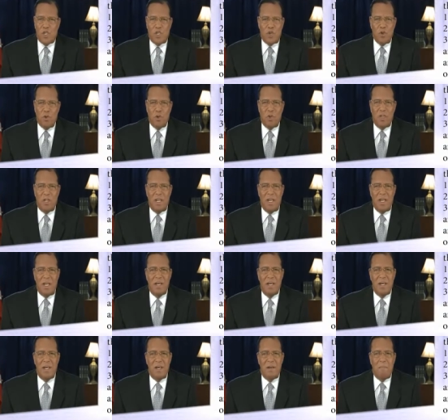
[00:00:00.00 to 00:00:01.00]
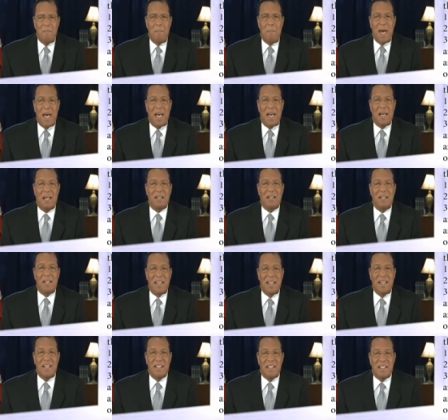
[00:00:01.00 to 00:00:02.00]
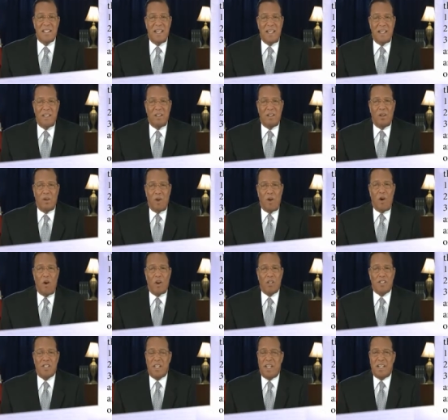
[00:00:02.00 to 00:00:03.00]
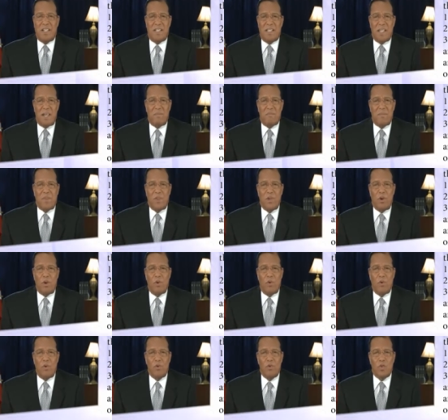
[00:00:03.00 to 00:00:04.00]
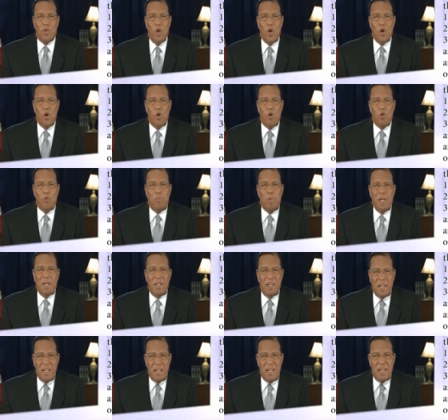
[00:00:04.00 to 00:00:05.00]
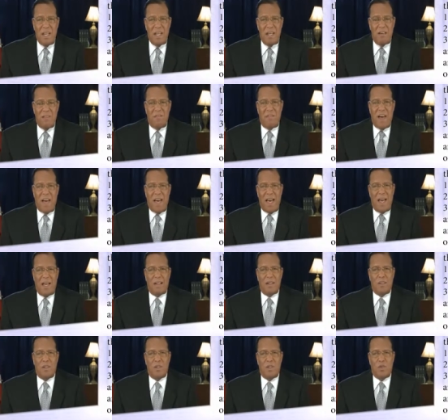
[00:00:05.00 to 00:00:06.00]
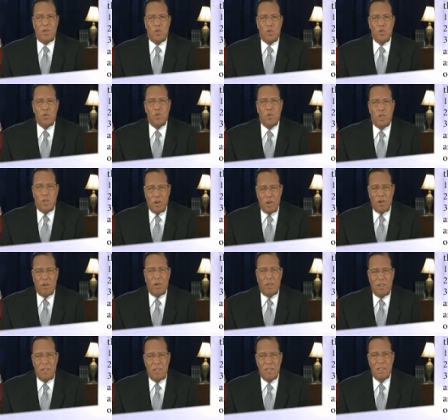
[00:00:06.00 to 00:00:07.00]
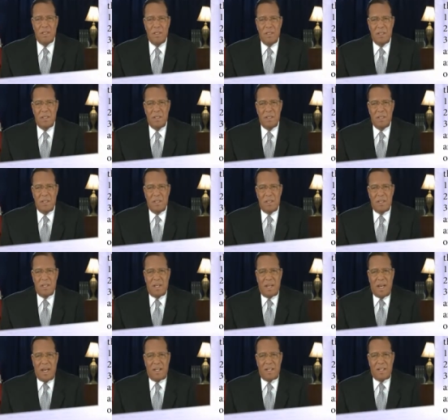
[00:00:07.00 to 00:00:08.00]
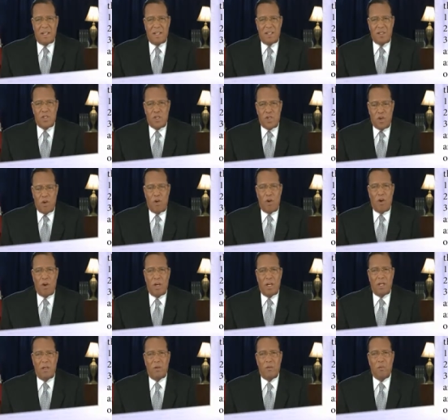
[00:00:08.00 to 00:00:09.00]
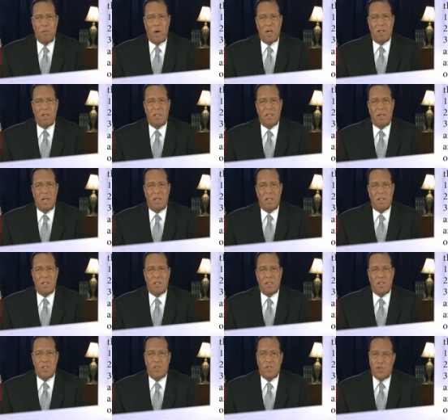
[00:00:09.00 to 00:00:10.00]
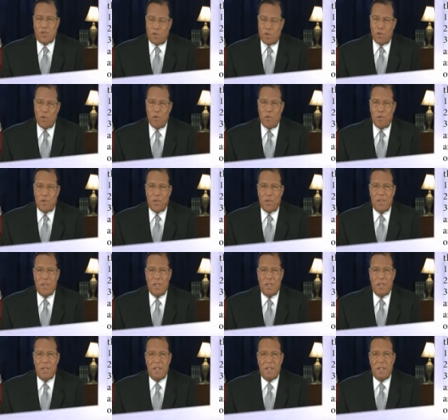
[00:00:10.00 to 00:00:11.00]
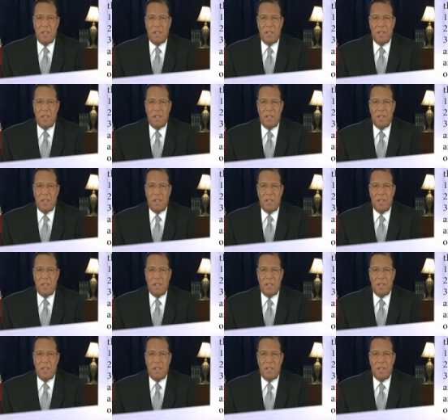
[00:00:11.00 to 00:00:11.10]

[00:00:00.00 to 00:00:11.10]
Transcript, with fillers: surely man is in loss except those who believe and do good, and enjoin one another to truth,